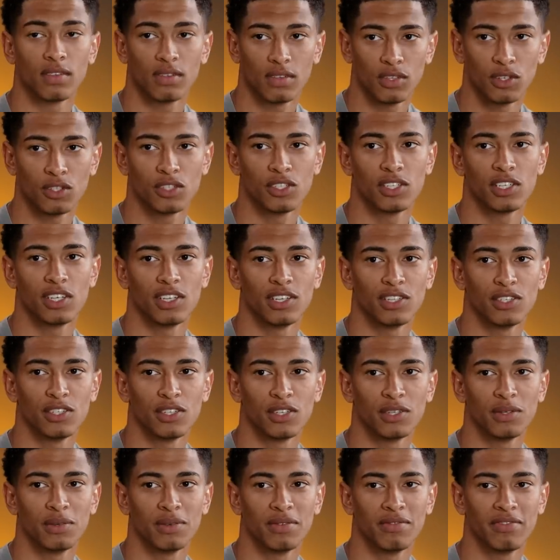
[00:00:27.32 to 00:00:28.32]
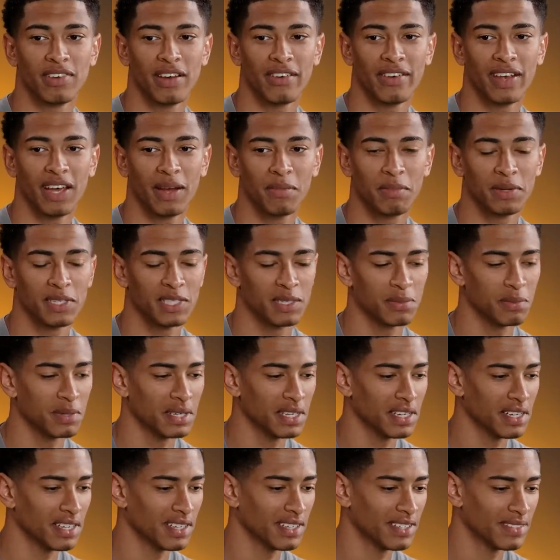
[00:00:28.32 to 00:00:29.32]
Good to see you too. very happy to be
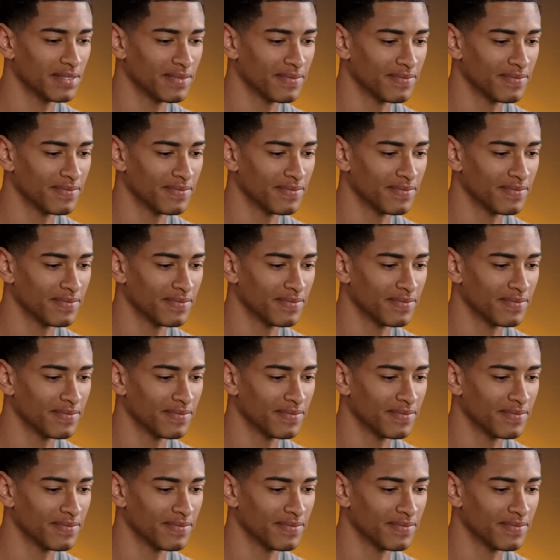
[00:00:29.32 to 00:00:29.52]
here.